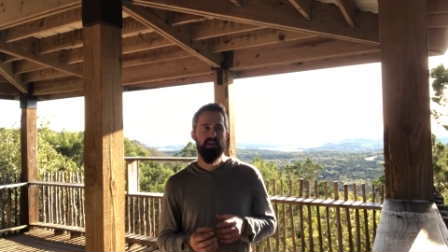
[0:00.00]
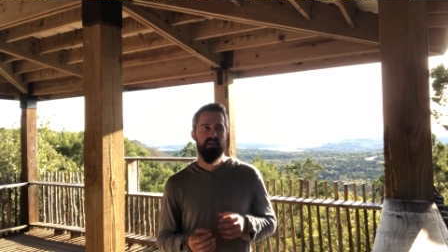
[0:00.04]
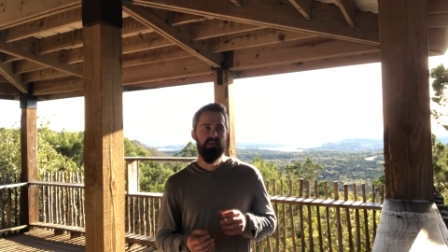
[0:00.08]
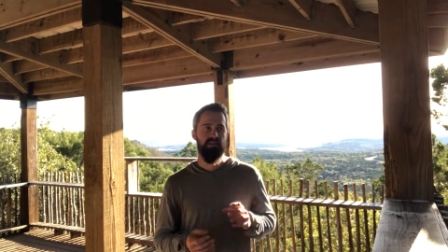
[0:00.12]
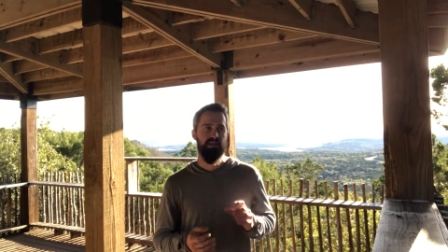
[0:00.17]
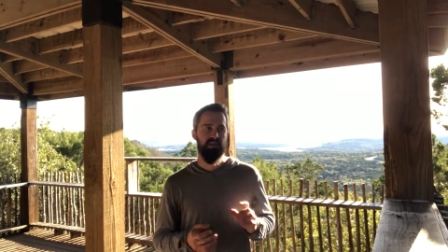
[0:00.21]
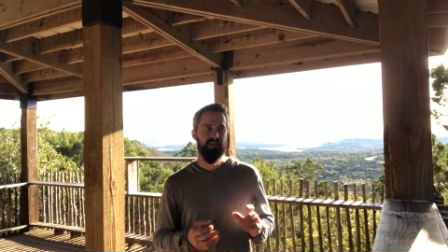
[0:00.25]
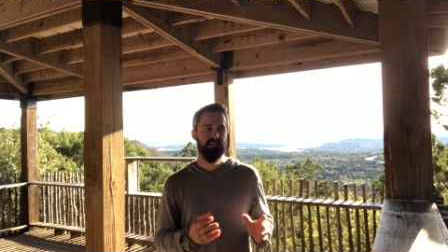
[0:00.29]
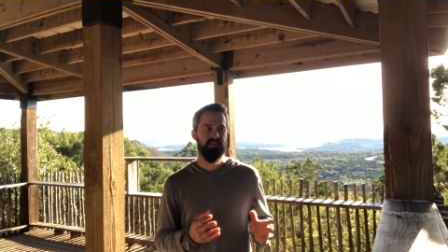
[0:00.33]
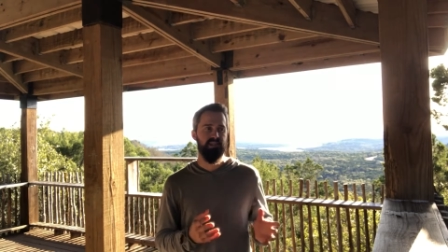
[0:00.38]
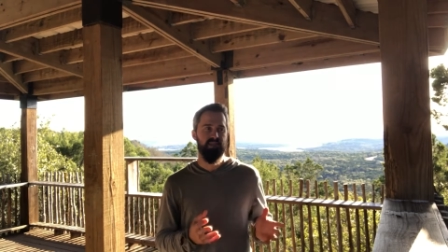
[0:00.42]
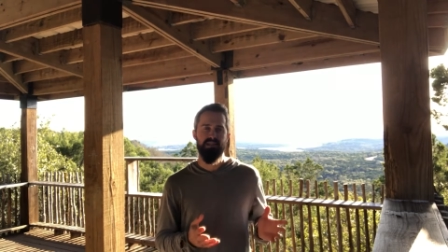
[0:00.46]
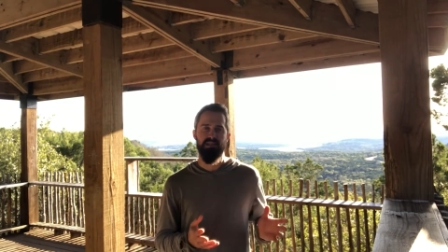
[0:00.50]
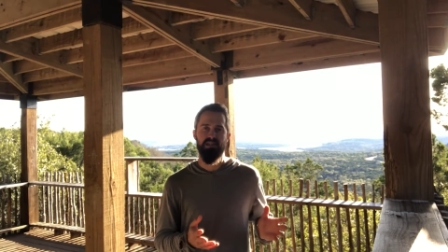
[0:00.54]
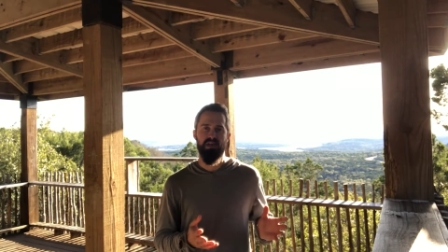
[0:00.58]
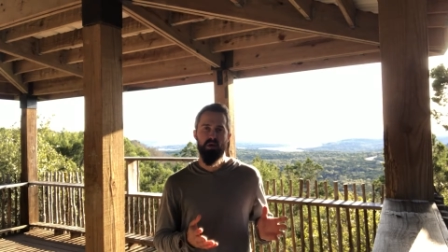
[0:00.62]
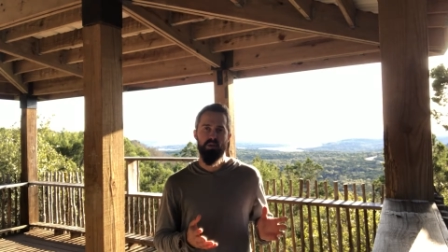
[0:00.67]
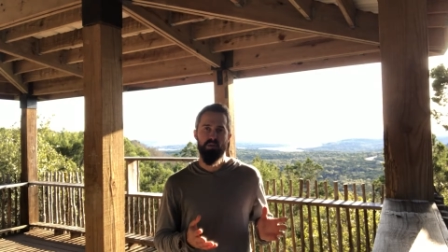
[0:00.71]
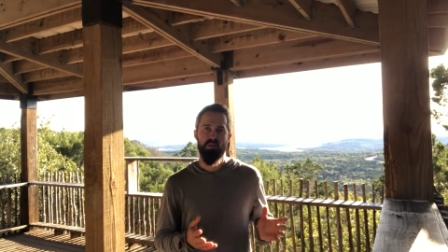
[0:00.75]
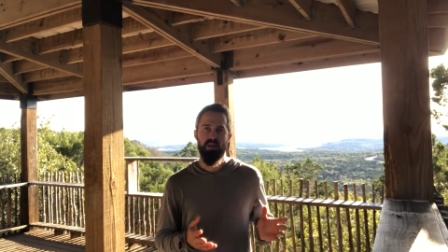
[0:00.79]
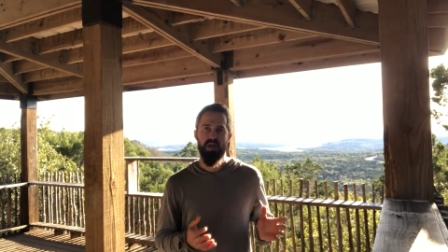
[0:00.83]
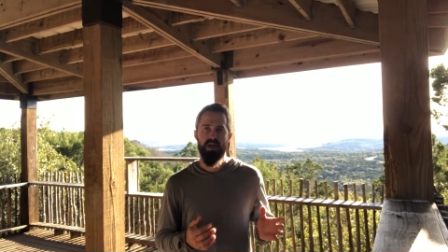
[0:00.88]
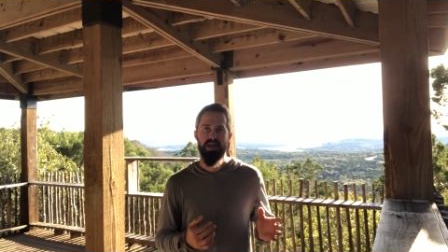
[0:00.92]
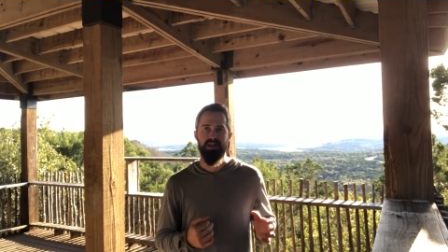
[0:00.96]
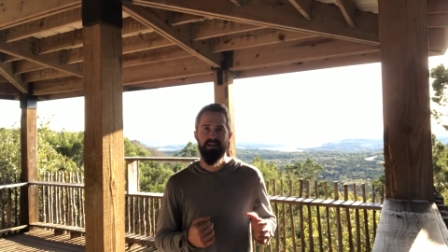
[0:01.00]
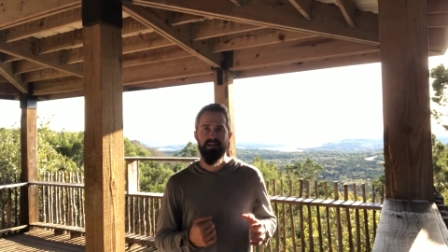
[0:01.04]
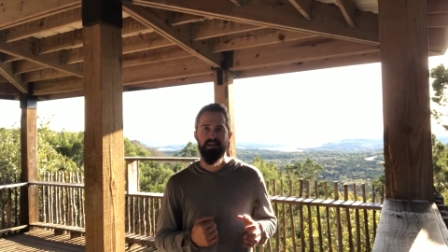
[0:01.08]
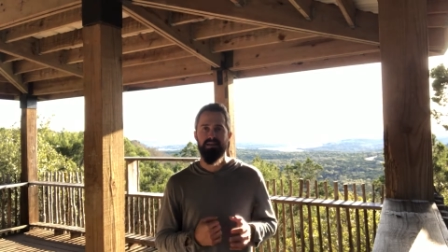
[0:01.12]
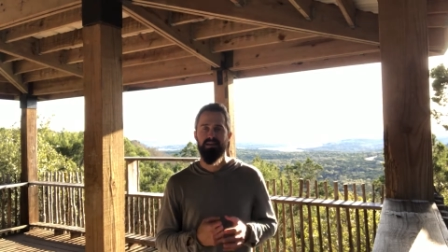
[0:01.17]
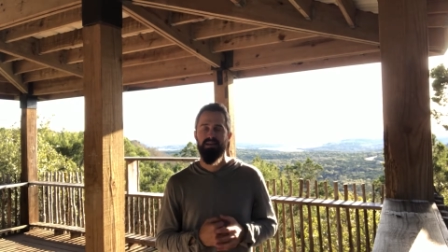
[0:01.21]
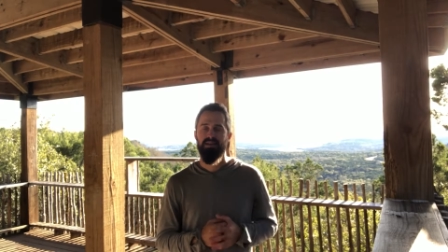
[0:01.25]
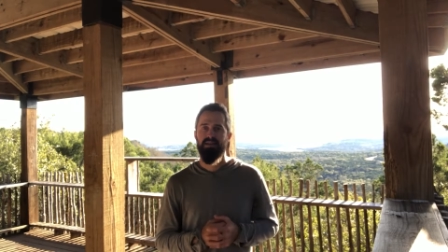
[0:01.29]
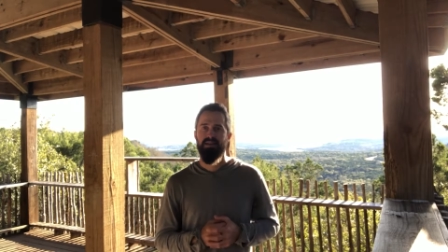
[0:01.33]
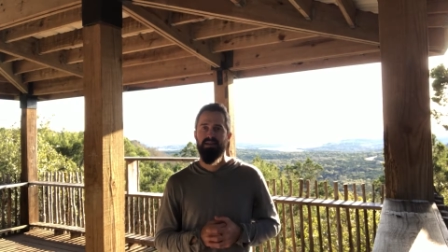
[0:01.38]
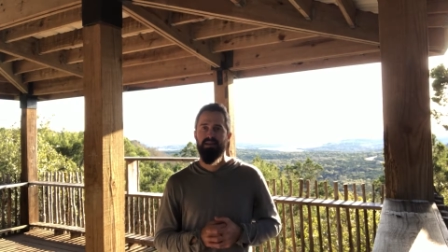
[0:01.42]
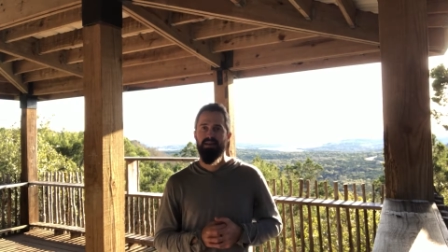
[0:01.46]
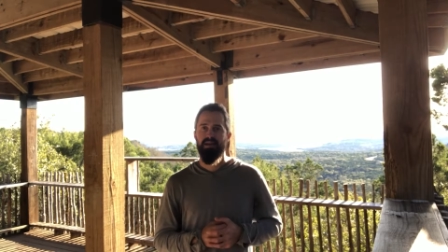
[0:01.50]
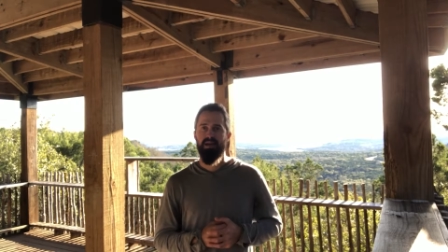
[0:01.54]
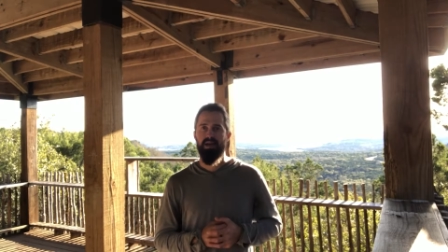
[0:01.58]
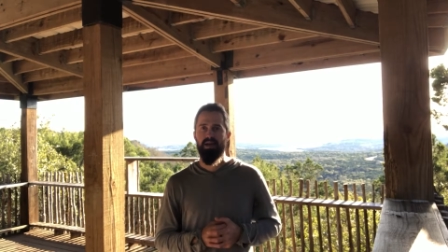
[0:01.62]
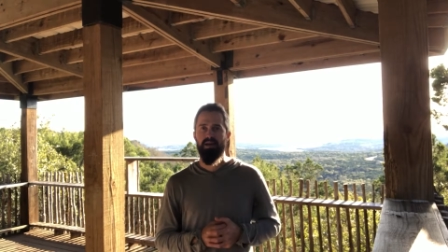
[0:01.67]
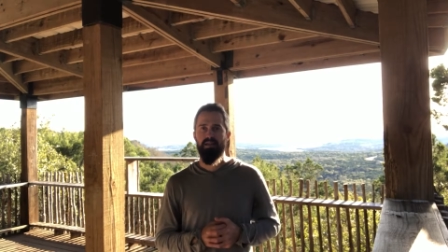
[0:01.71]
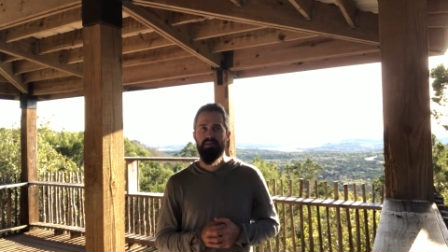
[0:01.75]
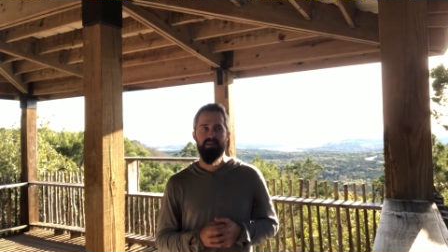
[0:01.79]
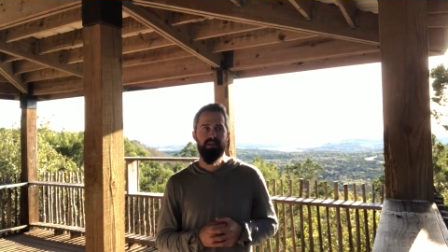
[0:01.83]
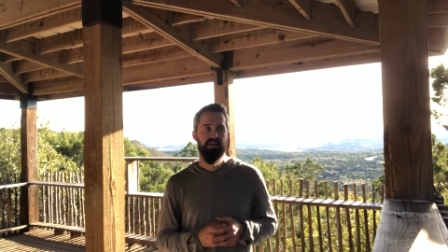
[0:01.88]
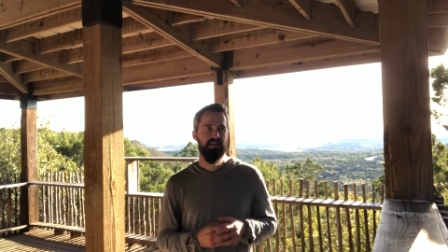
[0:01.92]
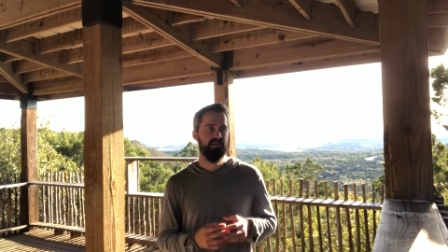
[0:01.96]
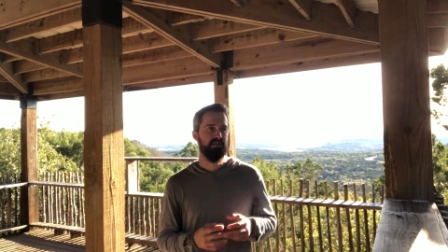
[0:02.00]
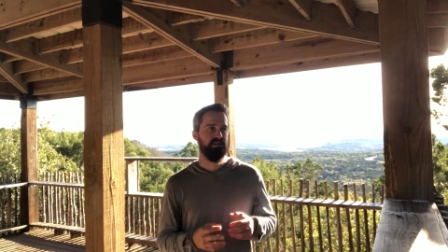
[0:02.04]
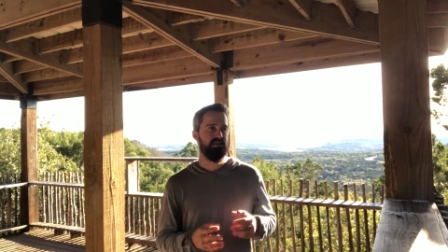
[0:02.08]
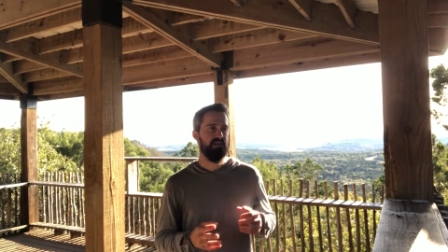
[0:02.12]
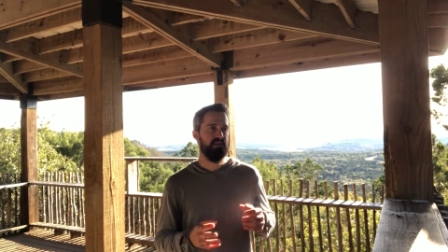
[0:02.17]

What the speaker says: things they don't like, things